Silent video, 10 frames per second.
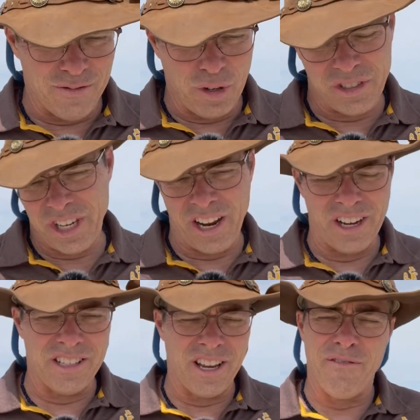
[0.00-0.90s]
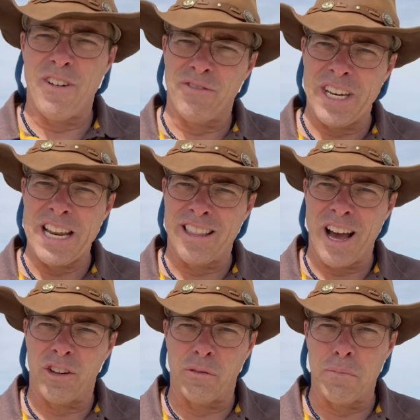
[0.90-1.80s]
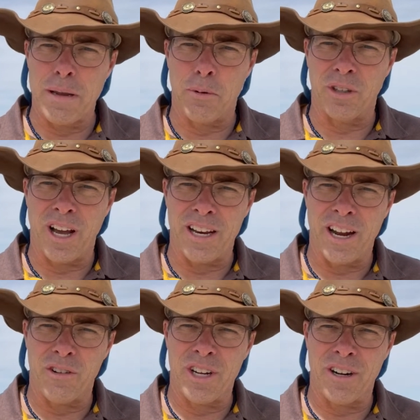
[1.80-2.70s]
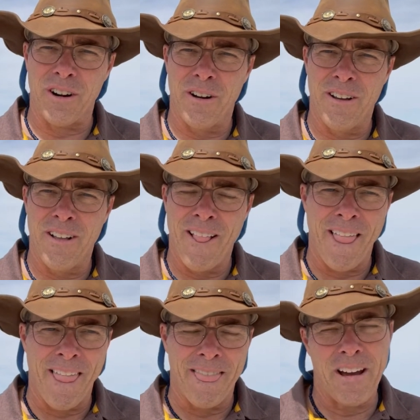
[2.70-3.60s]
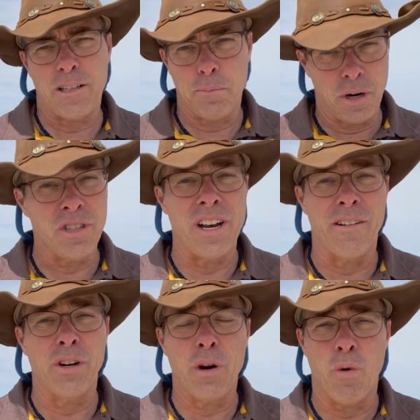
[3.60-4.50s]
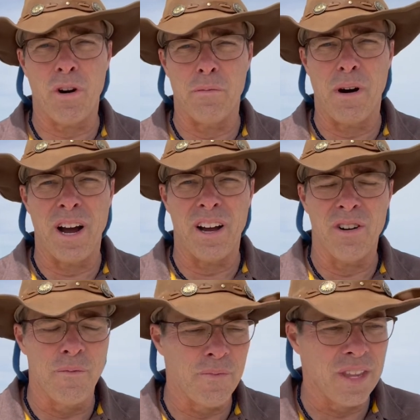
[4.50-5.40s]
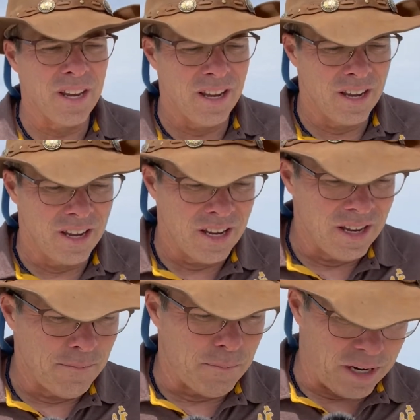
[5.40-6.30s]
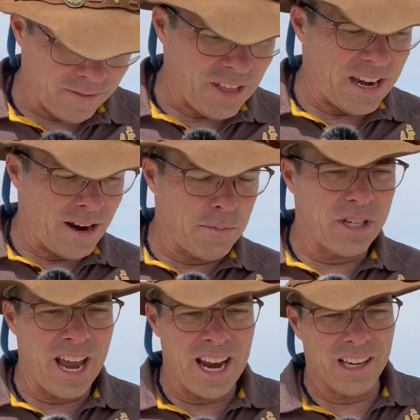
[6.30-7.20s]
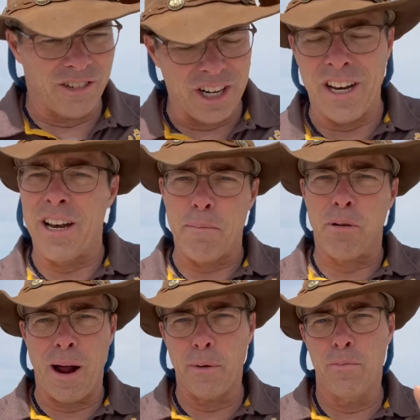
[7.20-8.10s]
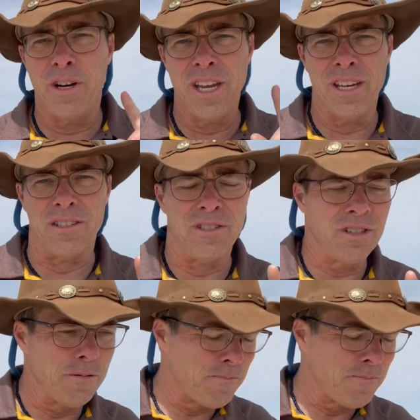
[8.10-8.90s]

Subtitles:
we'll say, let's say 15,000 people died out here. That's a person every quarter mile. But if that number's accurate, and it probably is,